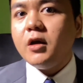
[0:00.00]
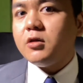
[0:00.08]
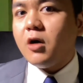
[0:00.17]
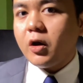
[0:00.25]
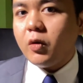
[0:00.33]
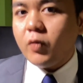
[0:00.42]

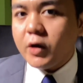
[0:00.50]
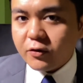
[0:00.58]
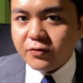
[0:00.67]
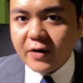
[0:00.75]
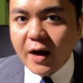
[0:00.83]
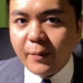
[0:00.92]
talking with your
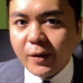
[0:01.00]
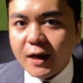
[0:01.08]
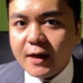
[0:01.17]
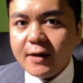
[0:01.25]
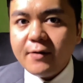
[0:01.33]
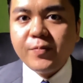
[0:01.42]

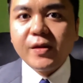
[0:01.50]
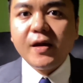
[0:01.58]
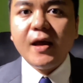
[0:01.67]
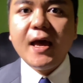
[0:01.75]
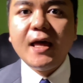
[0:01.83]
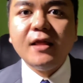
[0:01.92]
family,
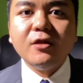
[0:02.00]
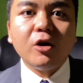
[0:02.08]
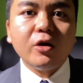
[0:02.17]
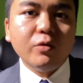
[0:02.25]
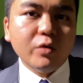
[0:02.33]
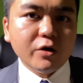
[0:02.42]
and
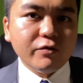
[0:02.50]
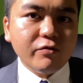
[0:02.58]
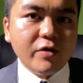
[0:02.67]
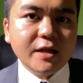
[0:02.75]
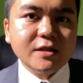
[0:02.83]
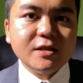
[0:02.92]
talking with your
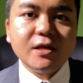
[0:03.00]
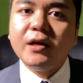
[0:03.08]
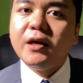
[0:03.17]
friends.